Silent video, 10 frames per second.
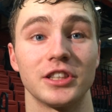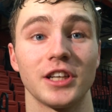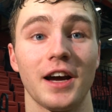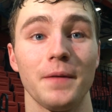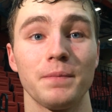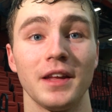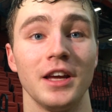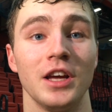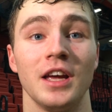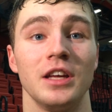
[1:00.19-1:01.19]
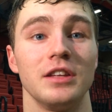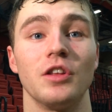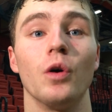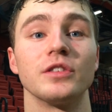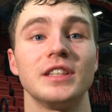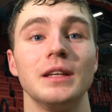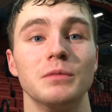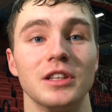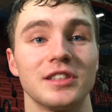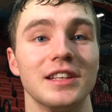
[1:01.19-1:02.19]
the shot, the whole
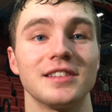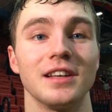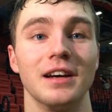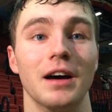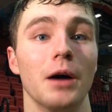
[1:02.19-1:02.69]
team just gets a